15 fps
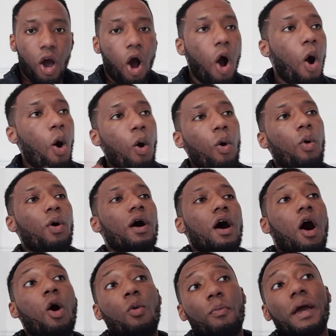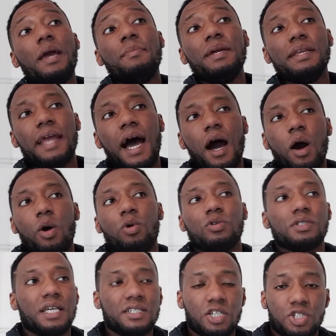Oh oh maybe now
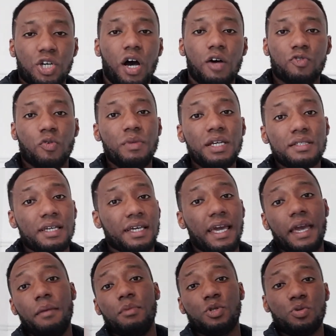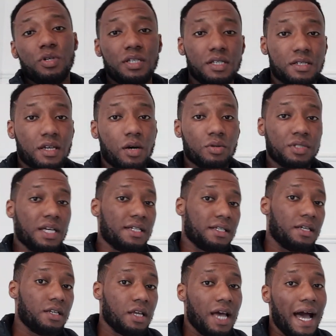there's a chance for me to get in between these girl's legs
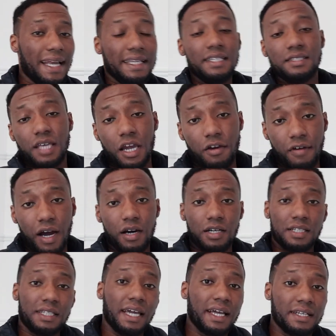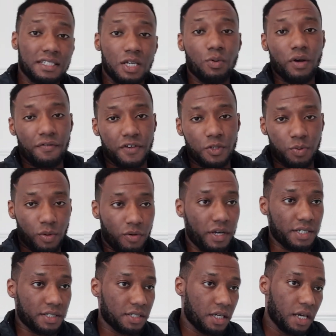and at least take her out on a date and see where things
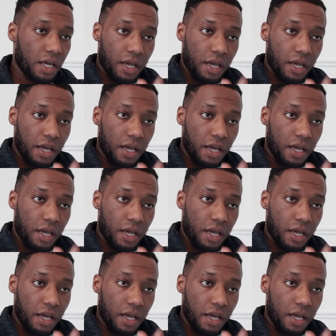progress.